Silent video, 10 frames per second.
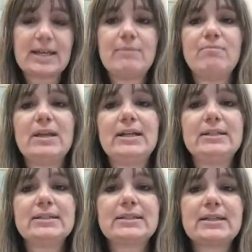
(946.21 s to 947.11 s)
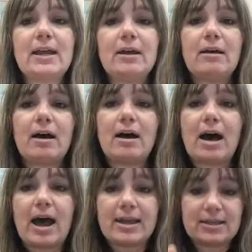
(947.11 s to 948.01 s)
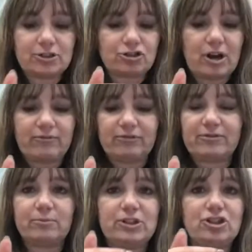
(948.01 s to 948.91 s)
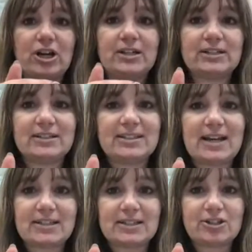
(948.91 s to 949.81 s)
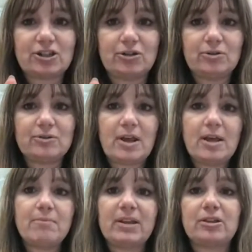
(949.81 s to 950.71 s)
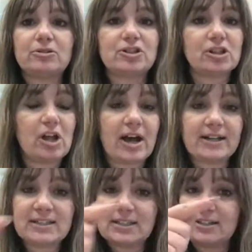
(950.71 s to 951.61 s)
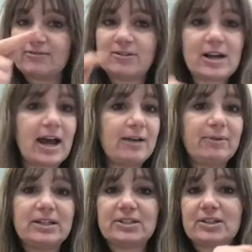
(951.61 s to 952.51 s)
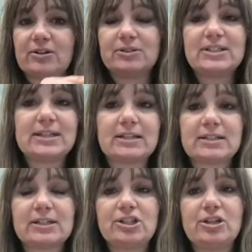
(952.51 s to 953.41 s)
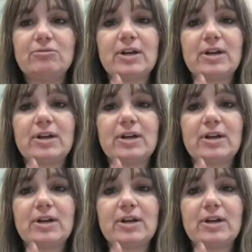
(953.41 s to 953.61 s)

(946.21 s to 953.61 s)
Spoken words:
It means I can travel from Regina to Saskatoon, but there's lots of different highways to go to Saskatoon.